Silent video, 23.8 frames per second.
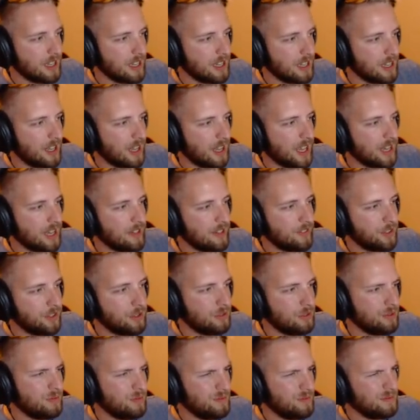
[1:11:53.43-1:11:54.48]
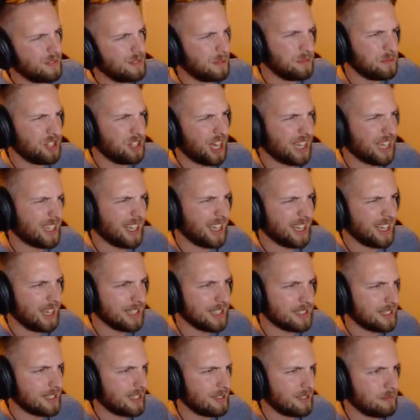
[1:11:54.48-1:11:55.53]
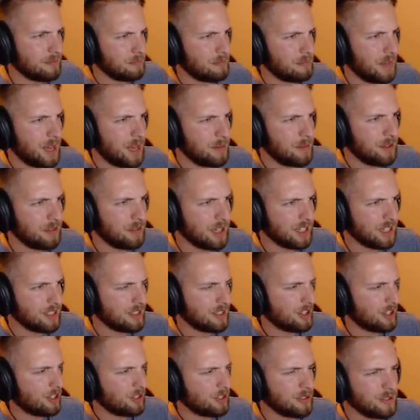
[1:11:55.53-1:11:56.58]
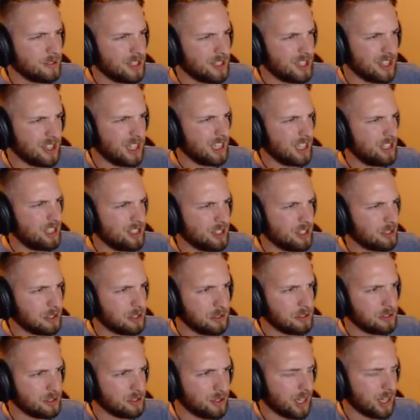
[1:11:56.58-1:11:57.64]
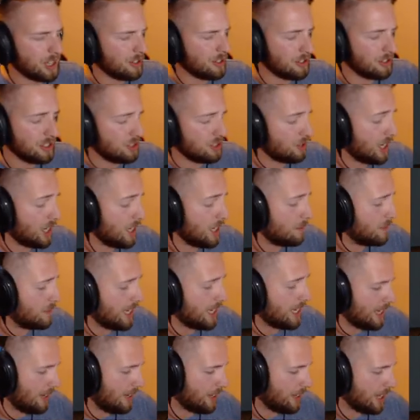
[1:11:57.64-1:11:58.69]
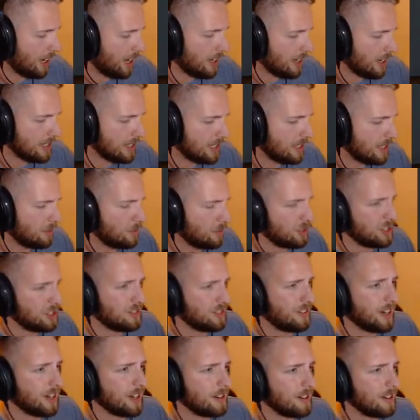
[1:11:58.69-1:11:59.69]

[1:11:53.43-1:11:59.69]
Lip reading: And if you object, I guess, then maybe you get it. Or they just aren't doing strike. They're just straight up taking down the content, which is fair.